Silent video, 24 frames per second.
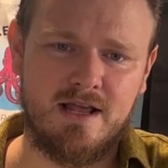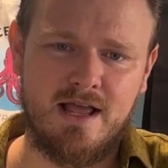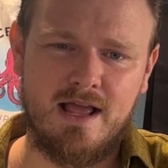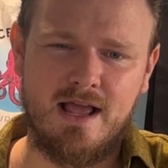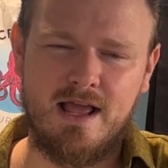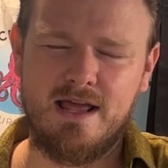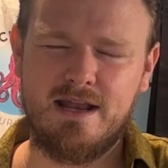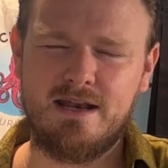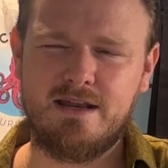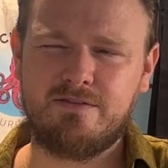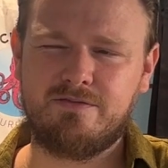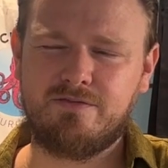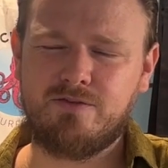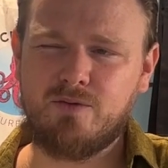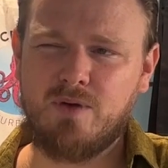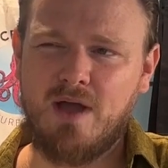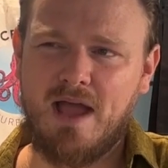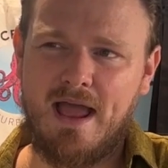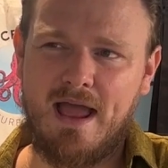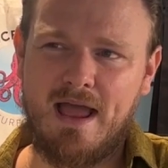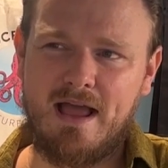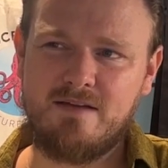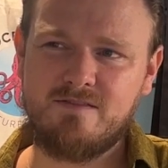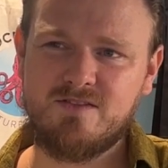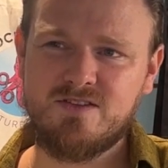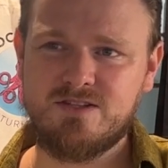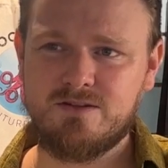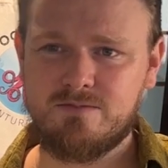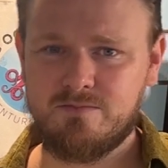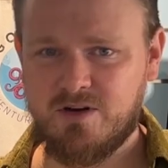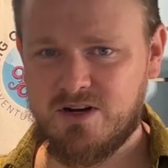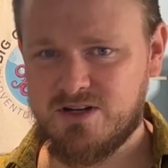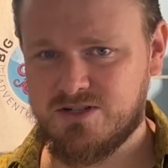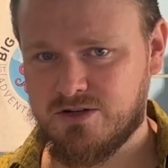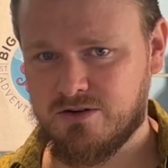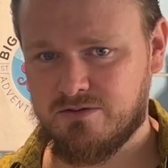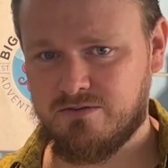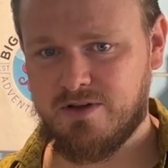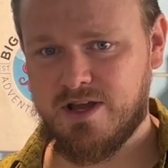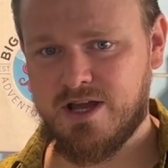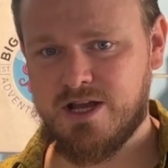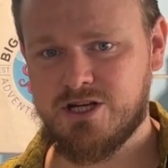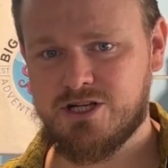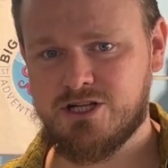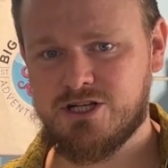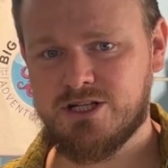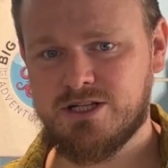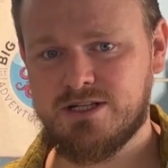And if you have some
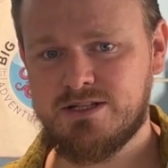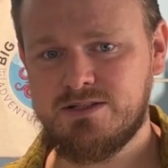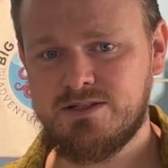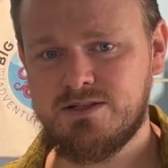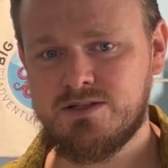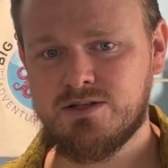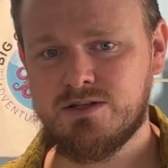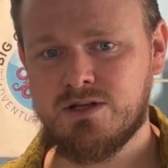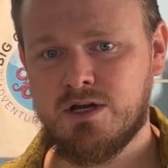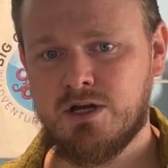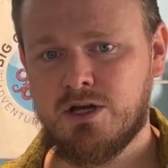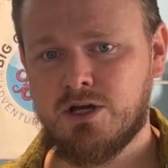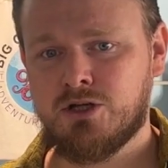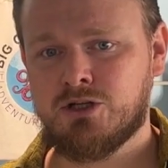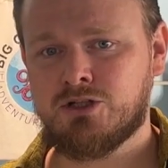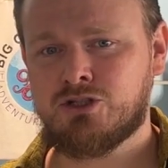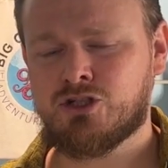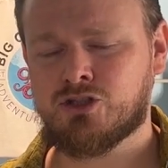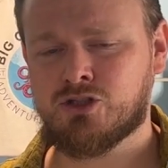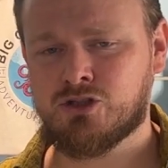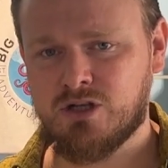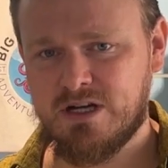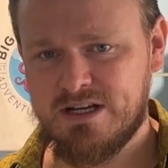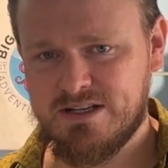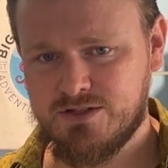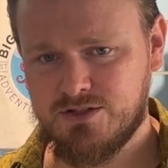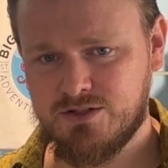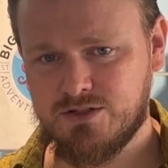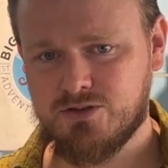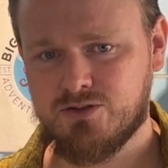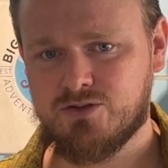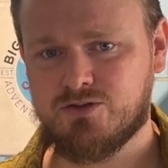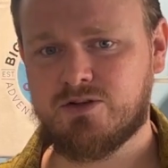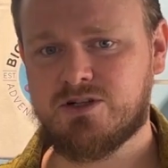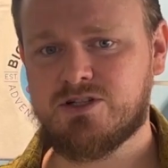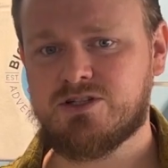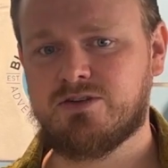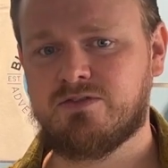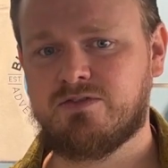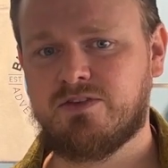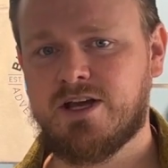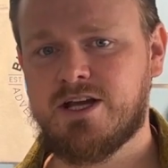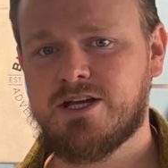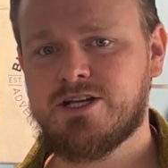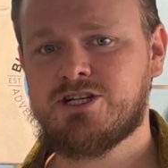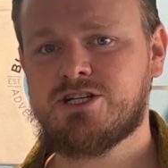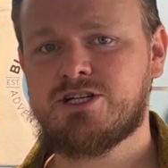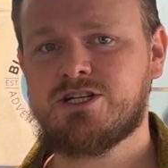reservations, trust those
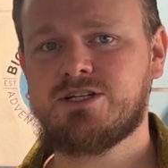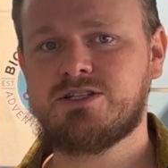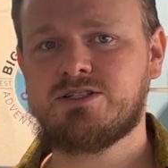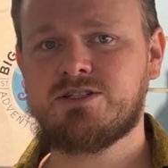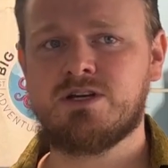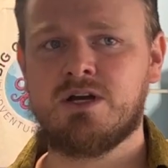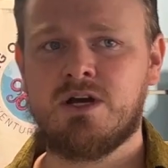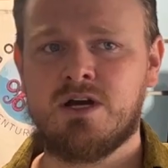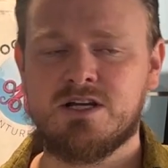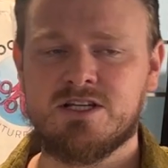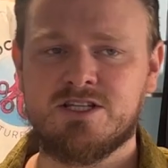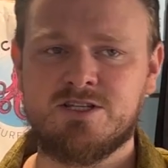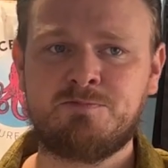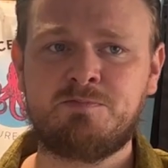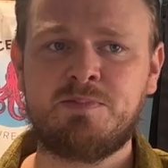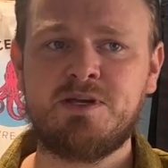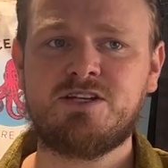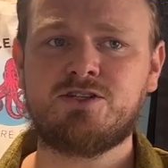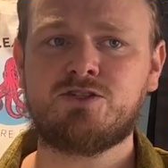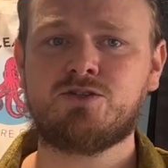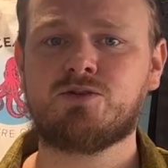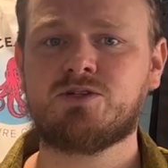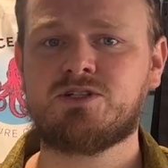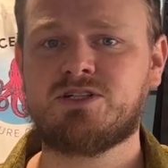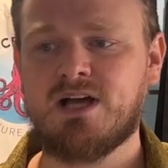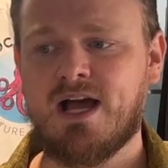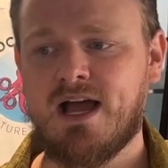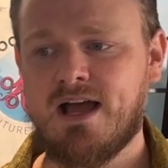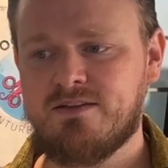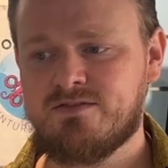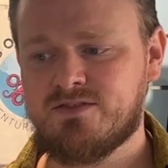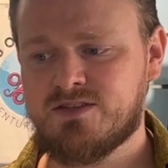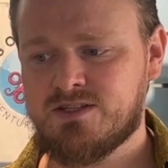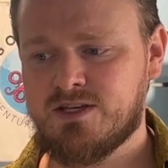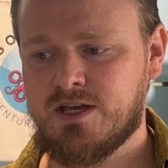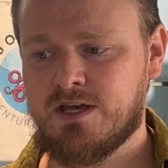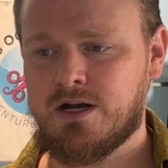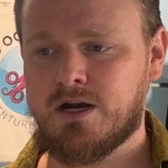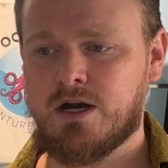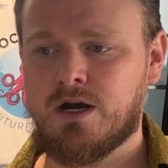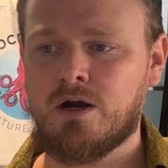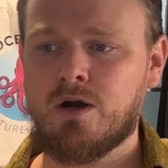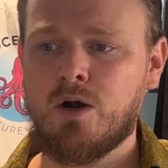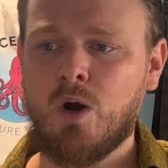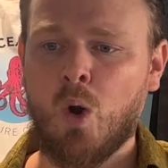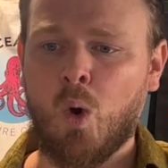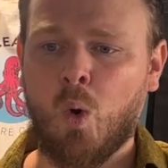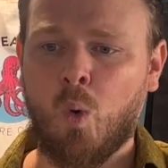reservations, speak to a dive
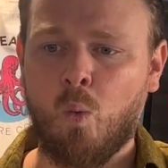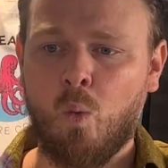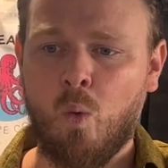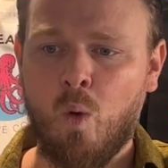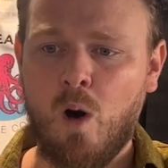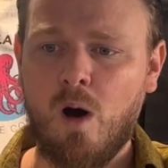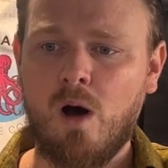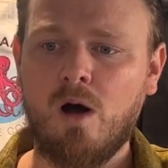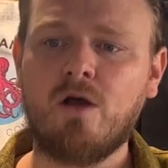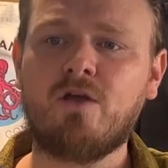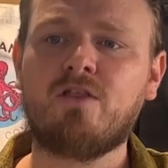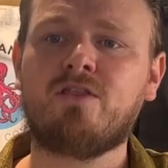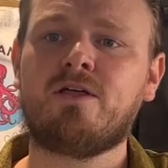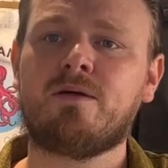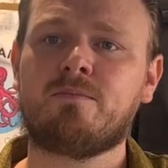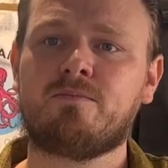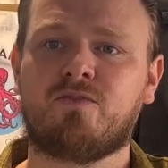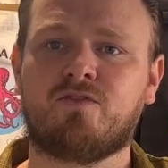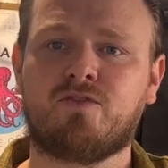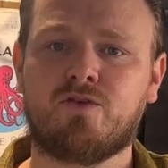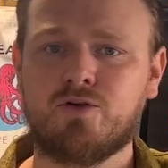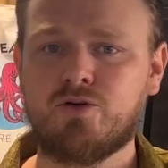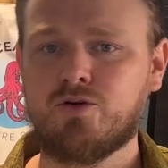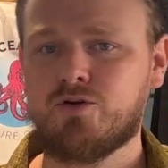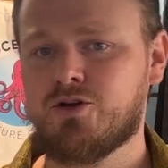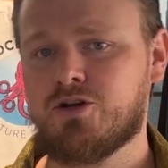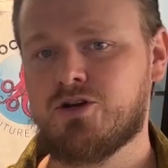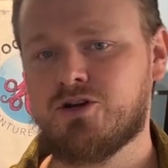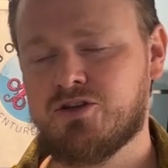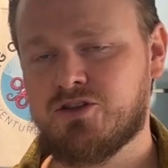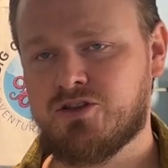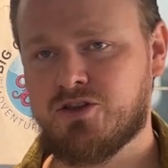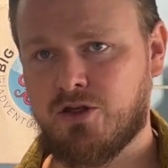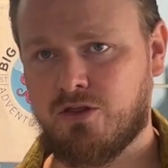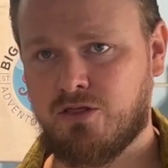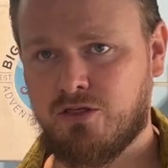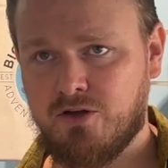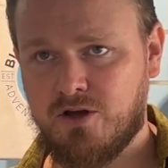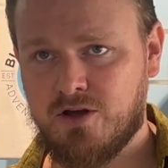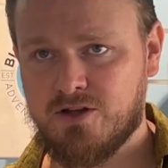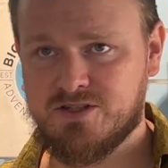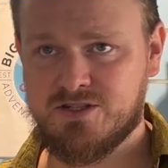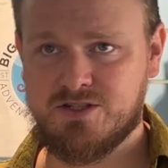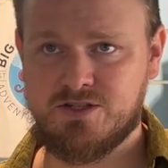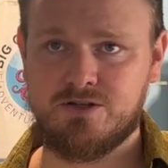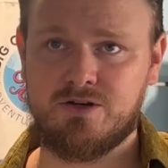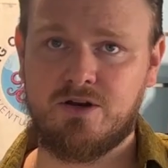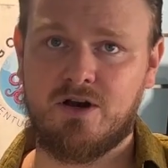center, walk them through the
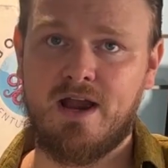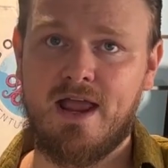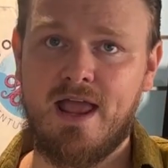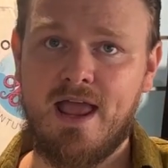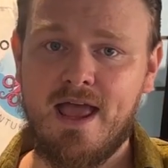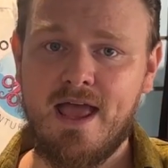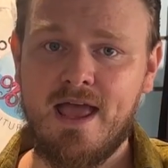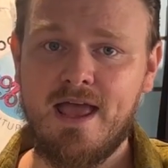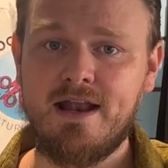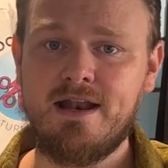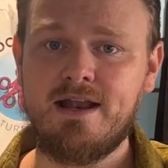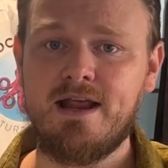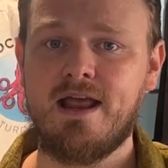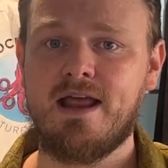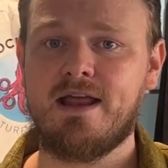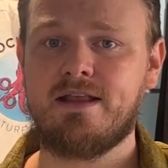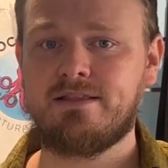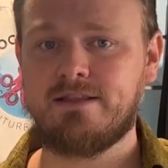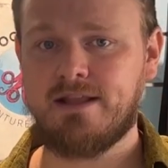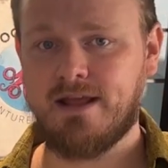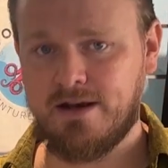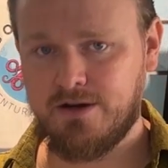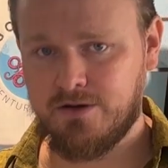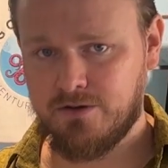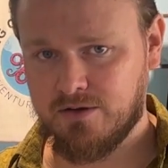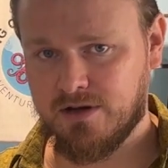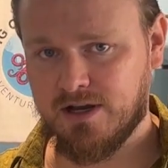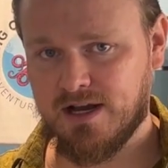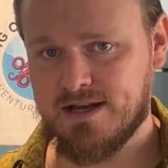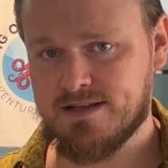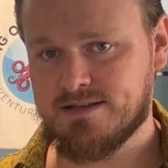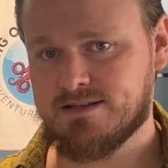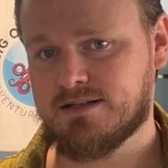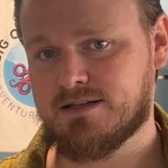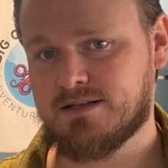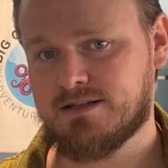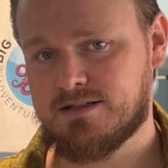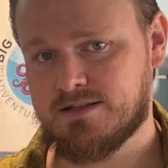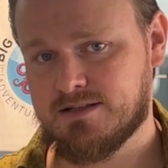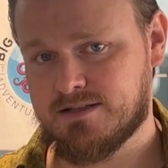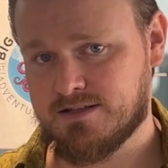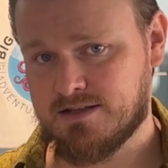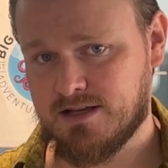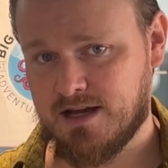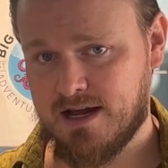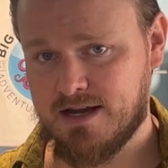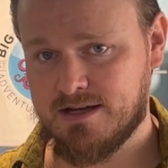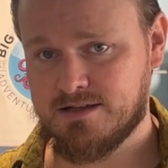thoughts in your head, and then you guys can
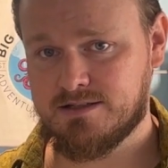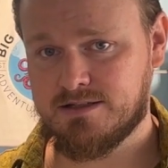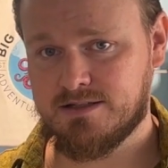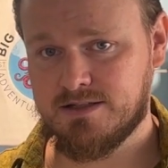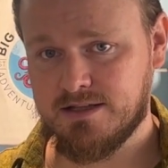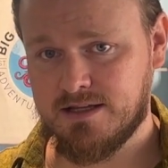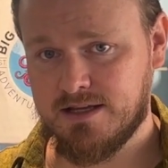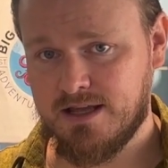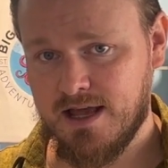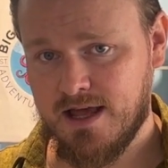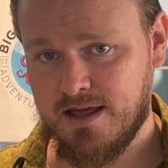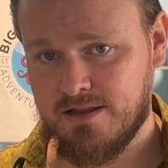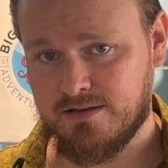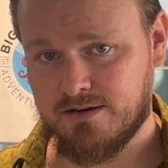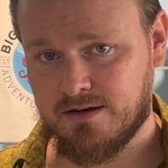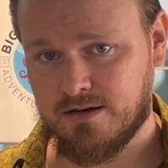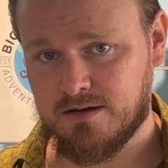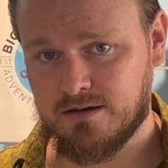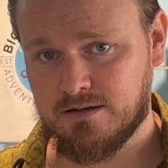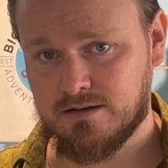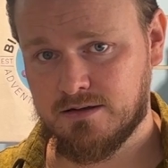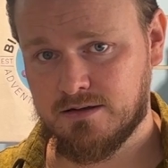decide together.